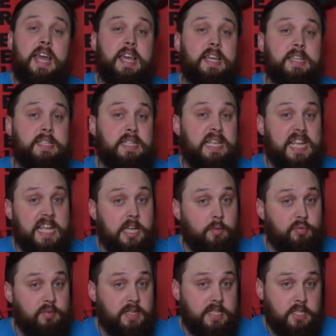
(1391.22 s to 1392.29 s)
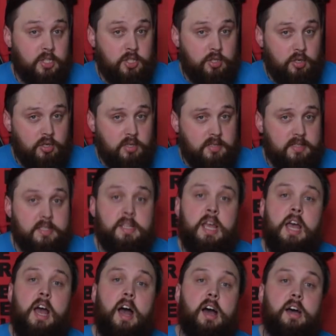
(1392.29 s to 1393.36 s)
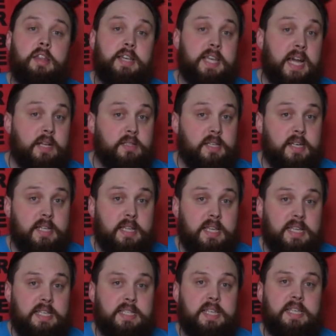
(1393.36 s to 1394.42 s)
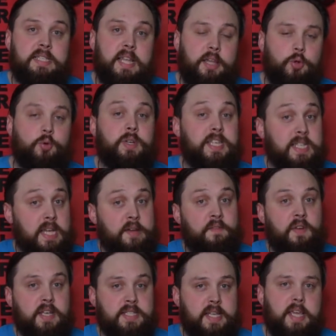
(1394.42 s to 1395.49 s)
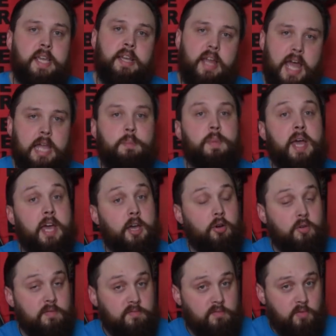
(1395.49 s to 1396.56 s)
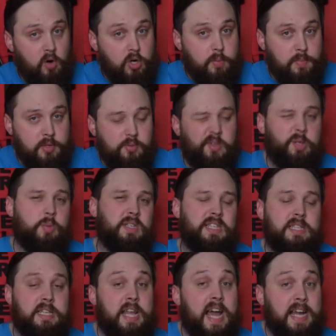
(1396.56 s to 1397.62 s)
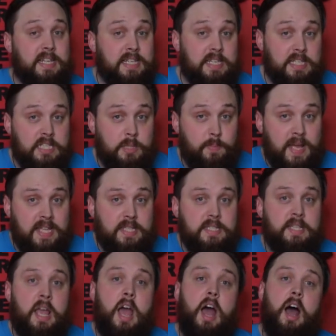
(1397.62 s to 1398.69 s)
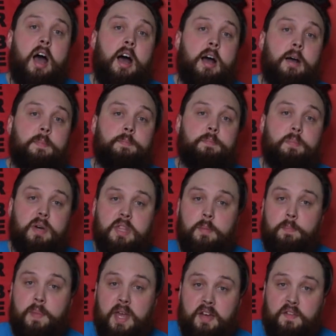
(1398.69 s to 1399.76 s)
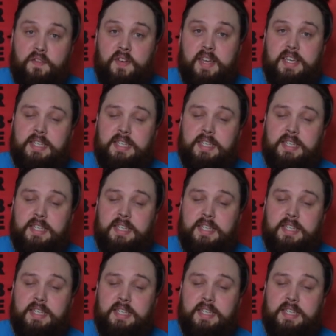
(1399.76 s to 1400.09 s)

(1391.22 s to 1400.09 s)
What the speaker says: is neoprene socks. The downside to these is that you'll need to invest in a pair of rock boots, which is an added expense, but the benefit